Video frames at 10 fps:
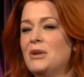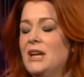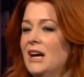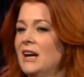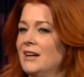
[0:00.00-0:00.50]

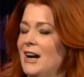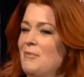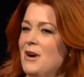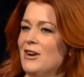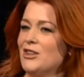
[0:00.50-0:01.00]
But yeah,
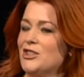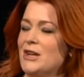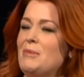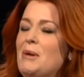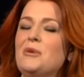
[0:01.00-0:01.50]
I
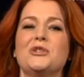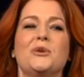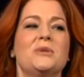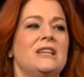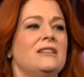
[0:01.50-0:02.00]
marched. And my
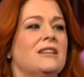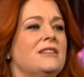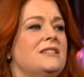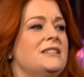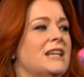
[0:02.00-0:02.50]
mother's always saying,
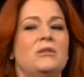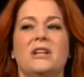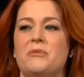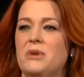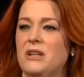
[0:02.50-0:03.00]
"Tan
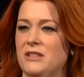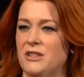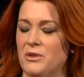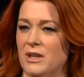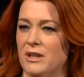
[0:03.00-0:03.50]
Dowla Brendan